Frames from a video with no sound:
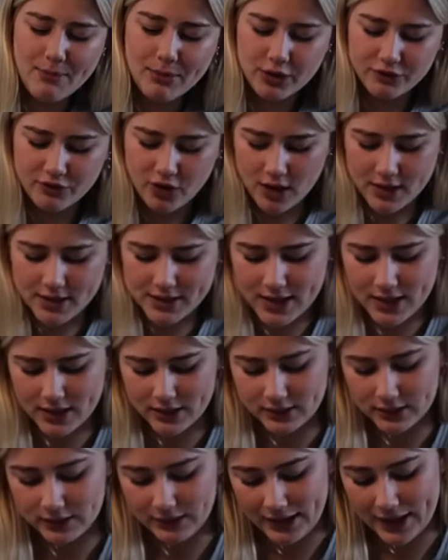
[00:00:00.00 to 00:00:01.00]
but the Rolling Loud
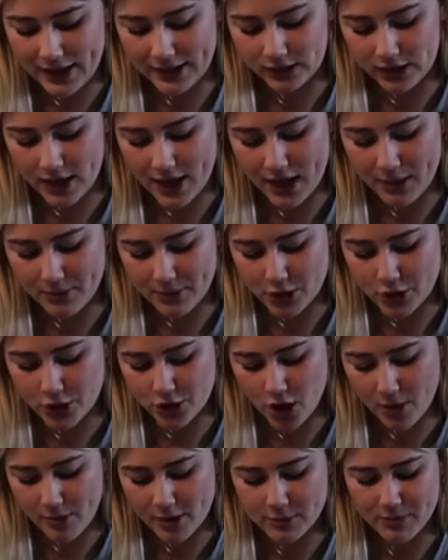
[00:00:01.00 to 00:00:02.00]
lineup is
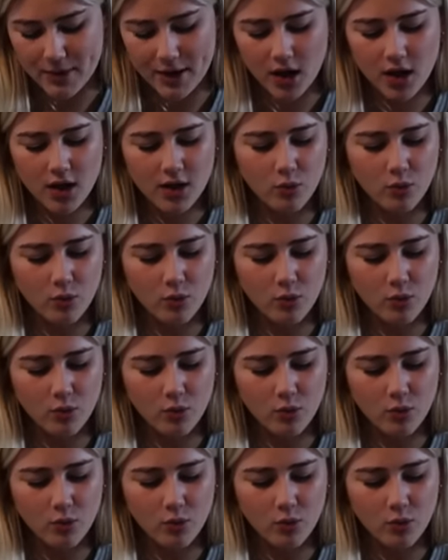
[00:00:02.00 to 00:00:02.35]
so much better.